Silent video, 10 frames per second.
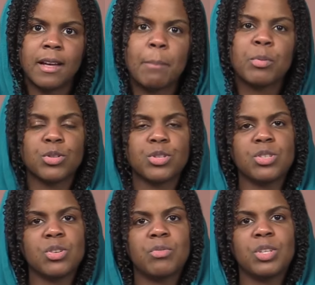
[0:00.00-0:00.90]
a
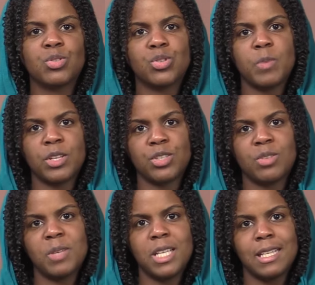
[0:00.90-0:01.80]
process of
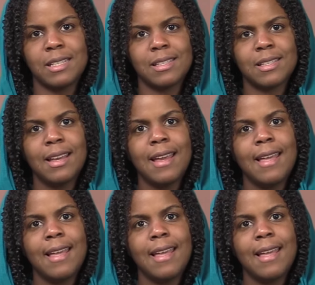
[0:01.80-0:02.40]
introspection begins